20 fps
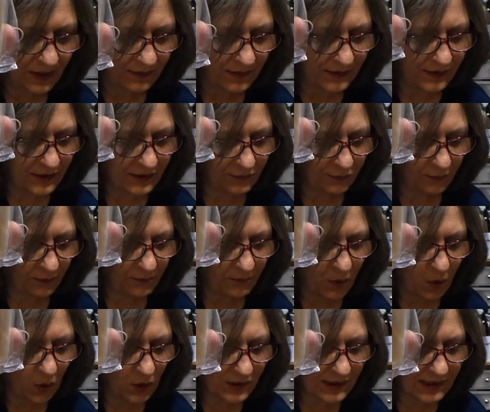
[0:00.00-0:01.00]
This is from
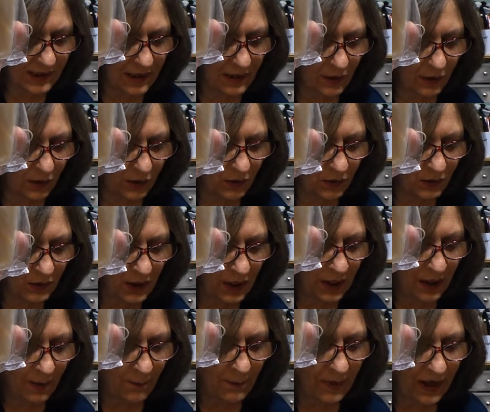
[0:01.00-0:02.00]
Moss Hill
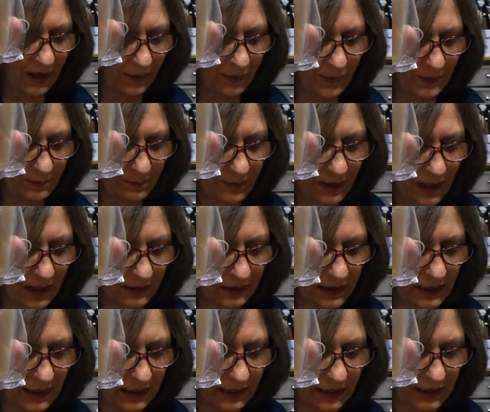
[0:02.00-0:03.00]
Bath and
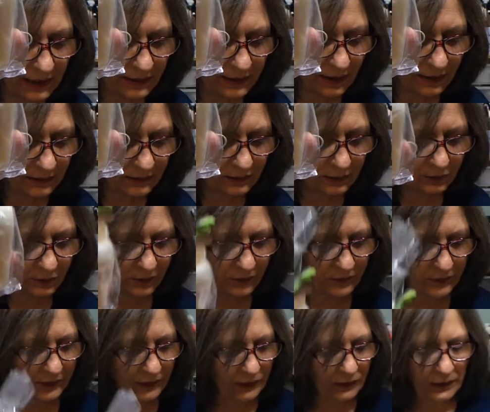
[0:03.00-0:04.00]
Body in
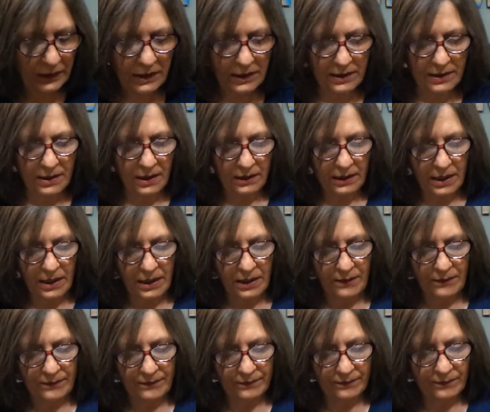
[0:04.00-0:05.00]
Louisville, Kentucky.